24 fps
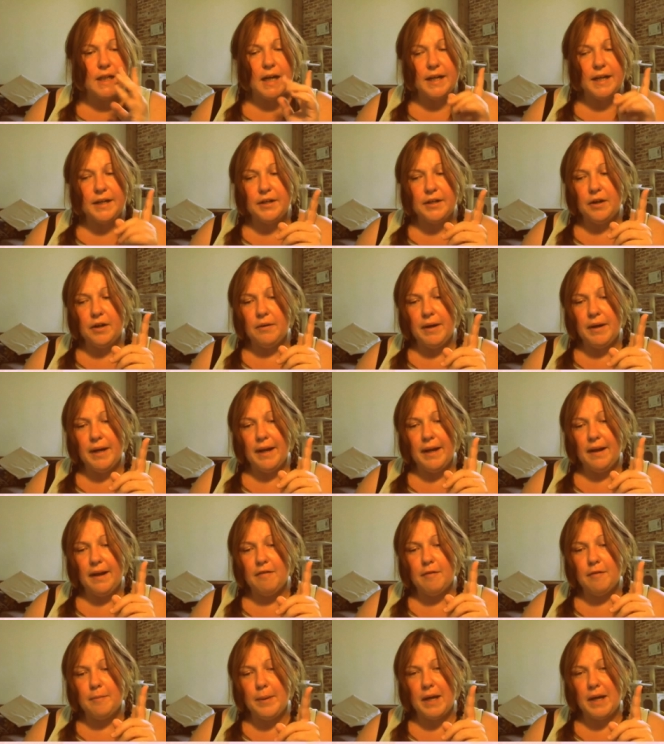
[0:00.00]
know I
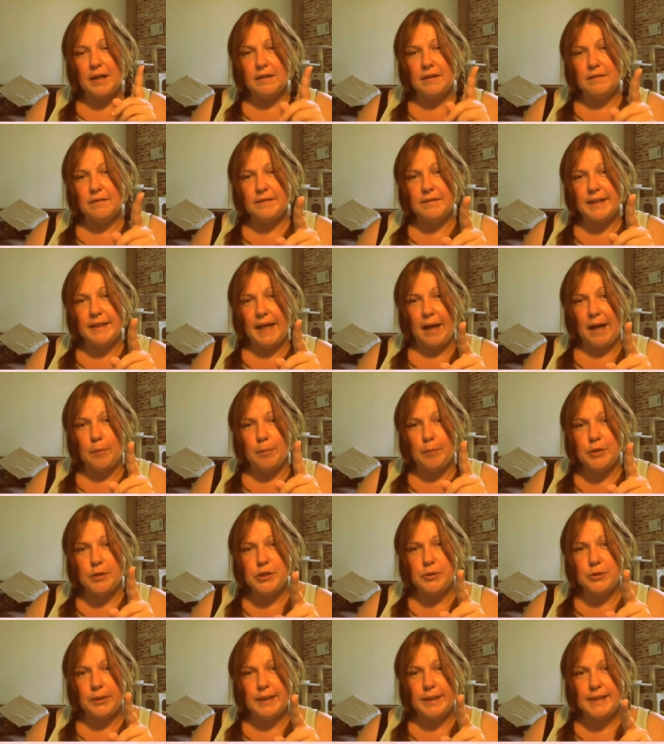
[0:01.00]
have a bottle of now
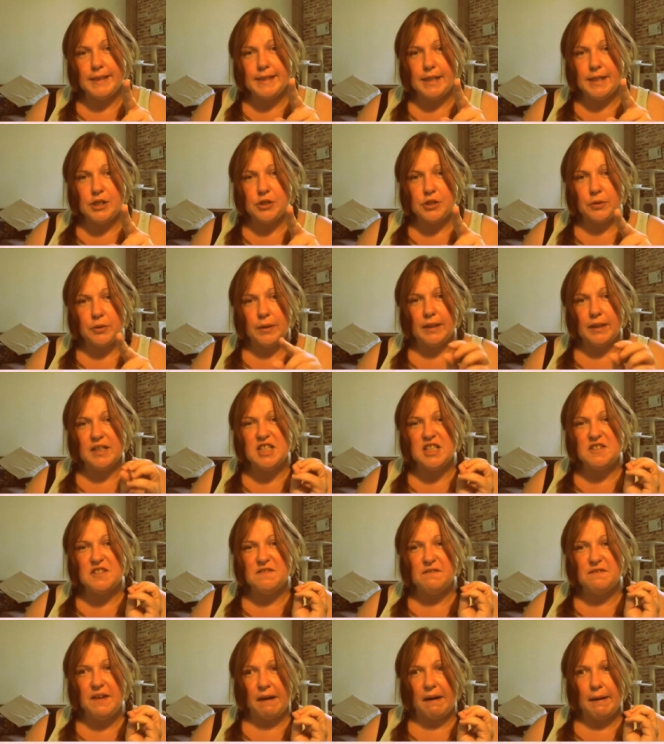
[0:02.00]
patchouli essential oil, and it's
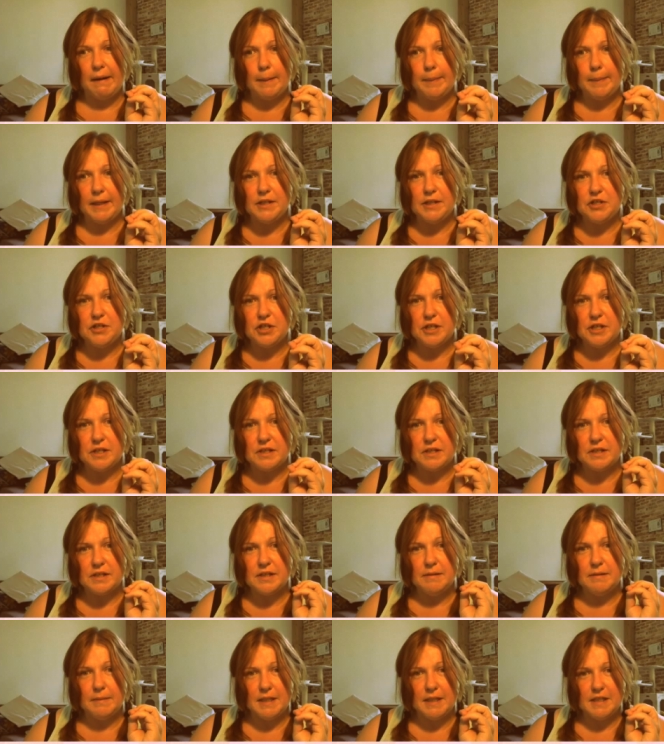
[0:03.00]
very pungent.
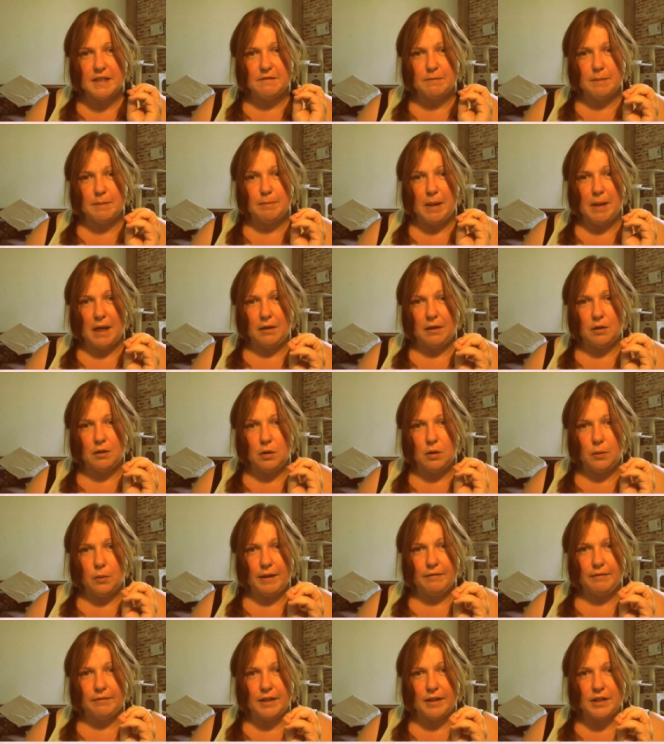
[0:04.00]
It must have been bottled
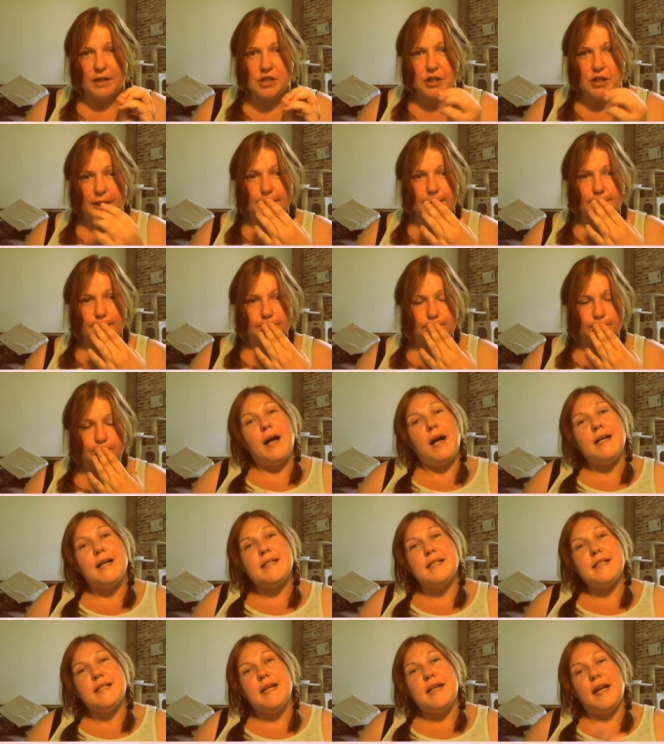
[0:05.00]
quite freshly.
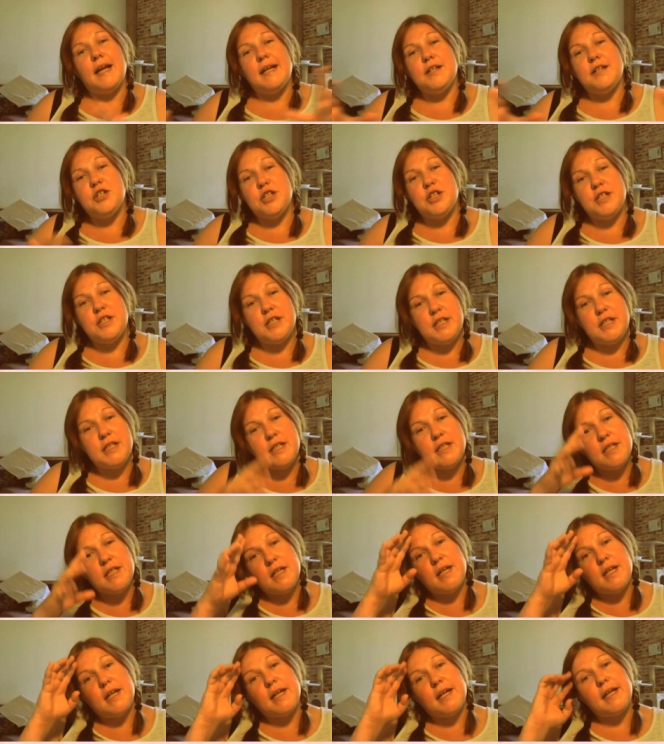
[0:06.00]
As it ages,
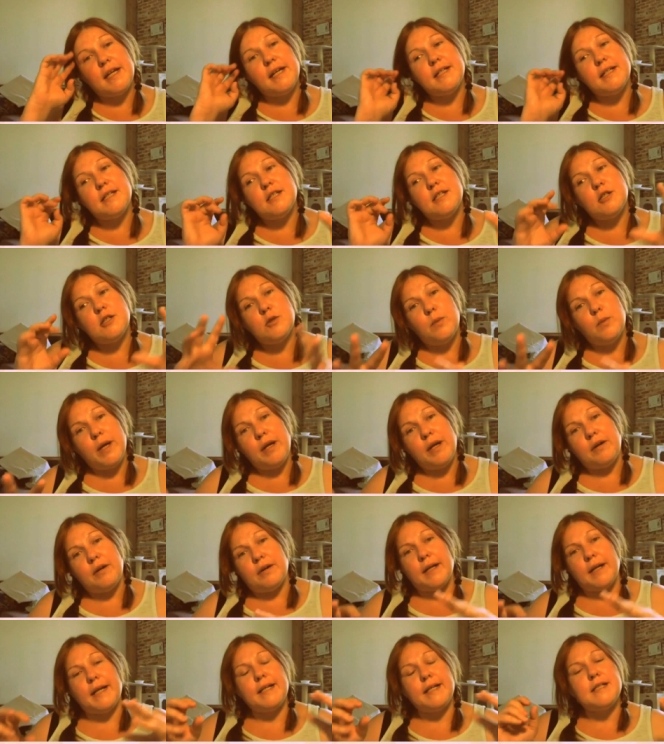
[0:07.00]
it gets
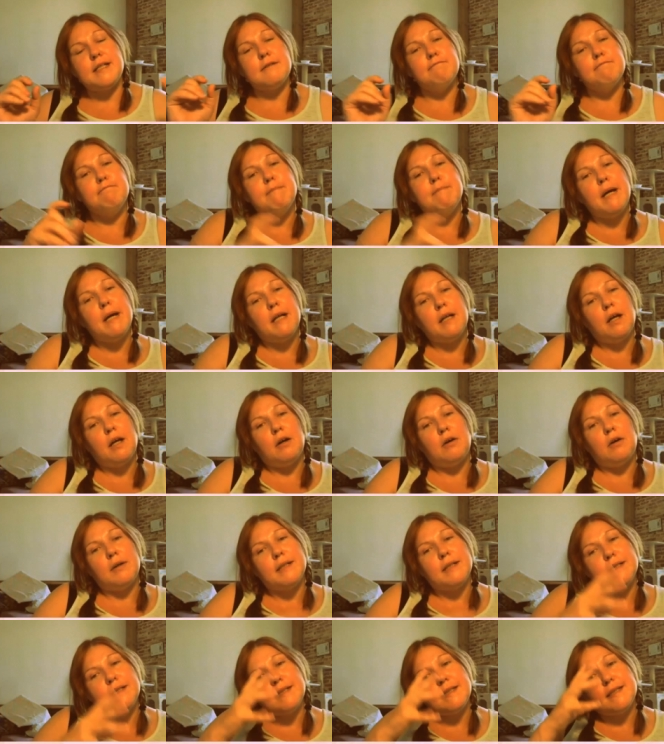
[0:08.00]
sweeter, it gets
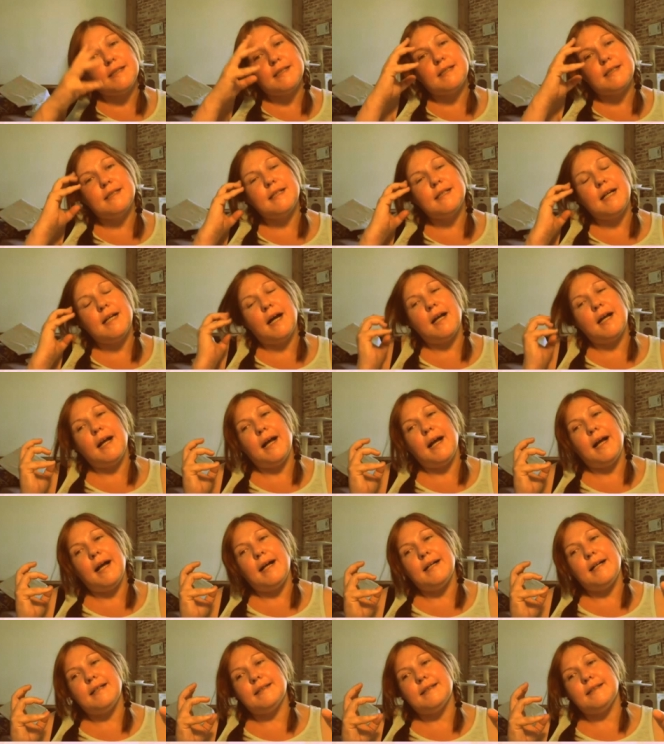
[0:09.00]
mellow. It's not
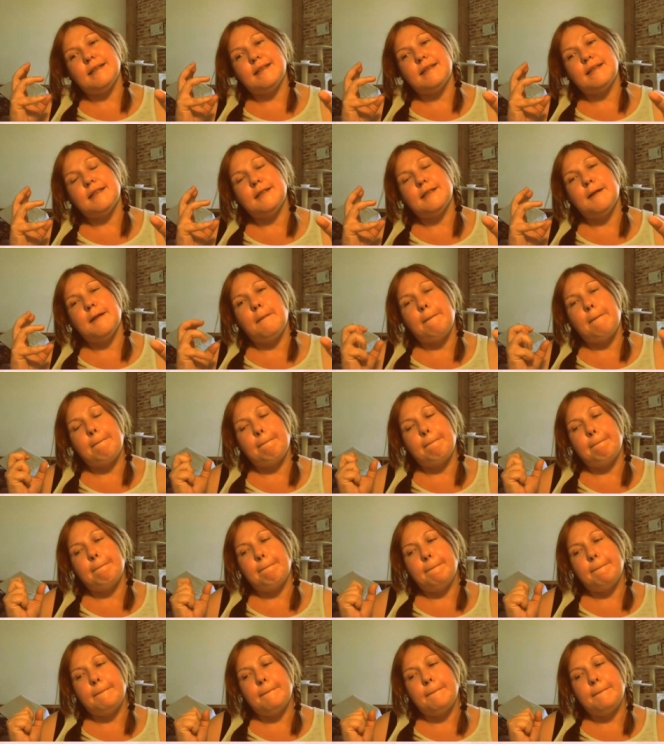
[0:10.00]
as
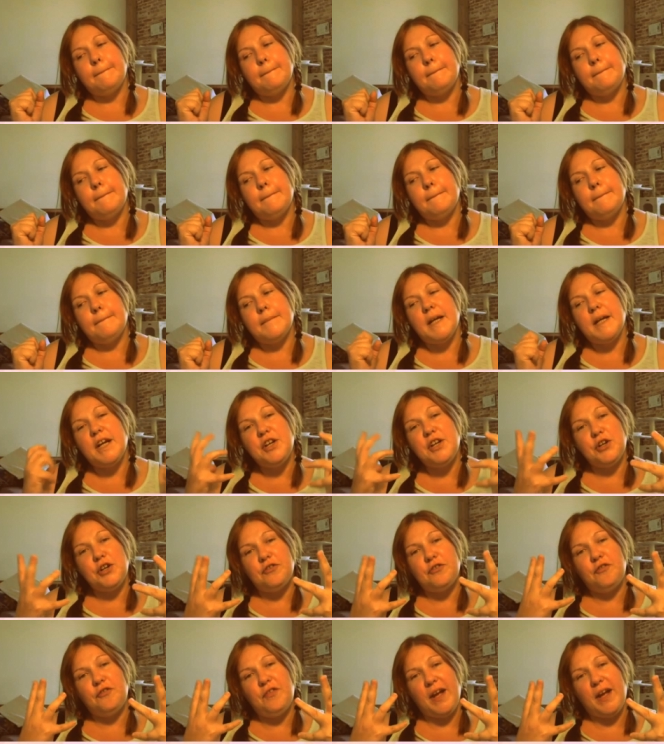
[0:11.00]
in
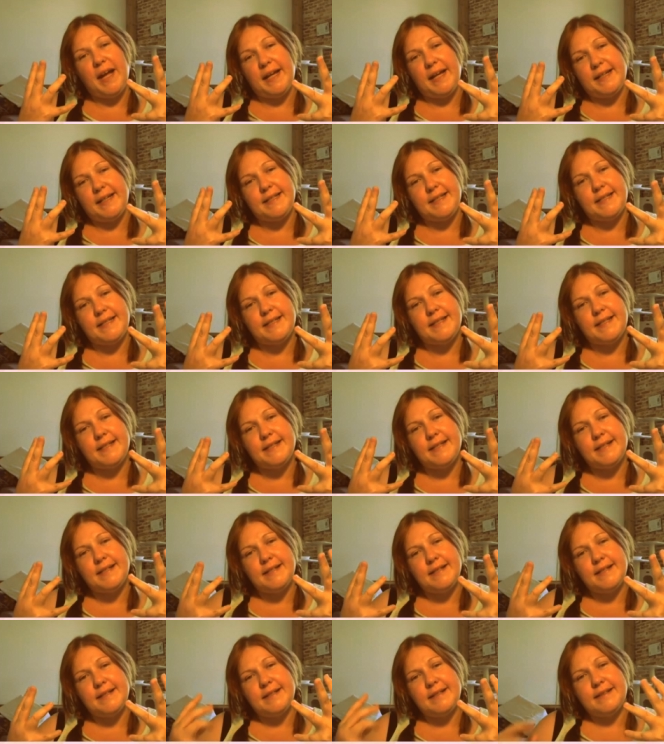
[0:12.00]
your face
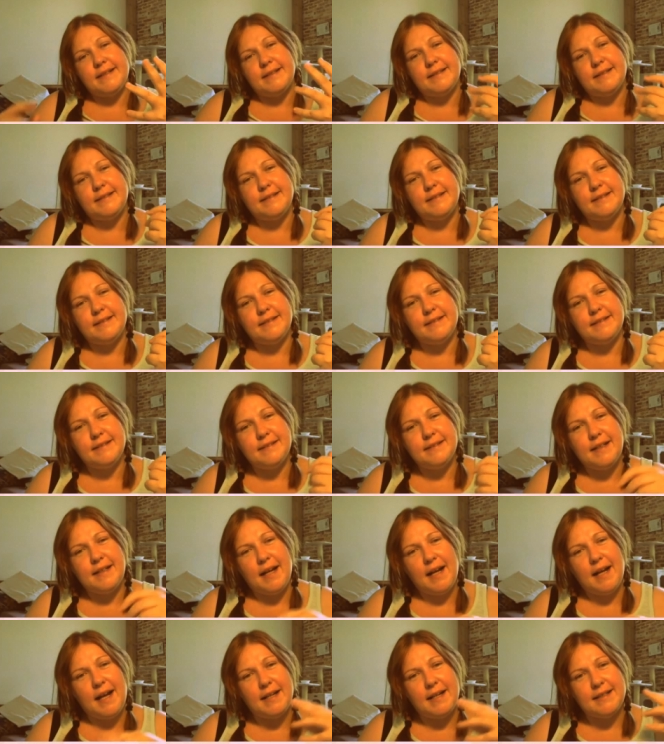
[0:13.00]

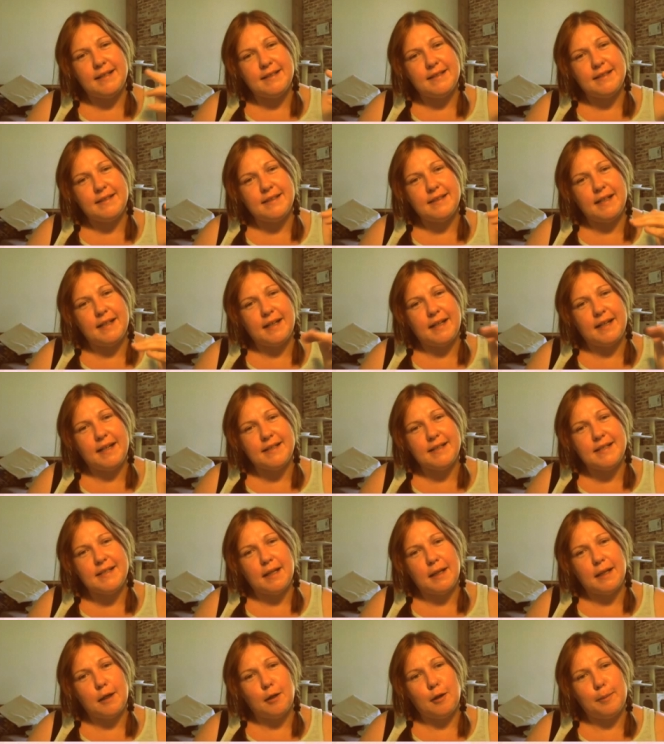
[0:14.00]
as it gets
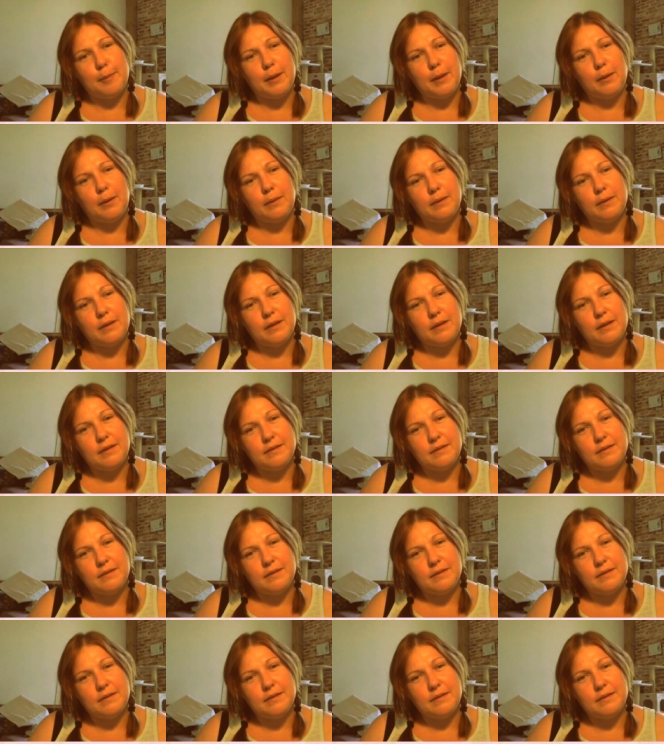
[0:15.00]
a little bit older.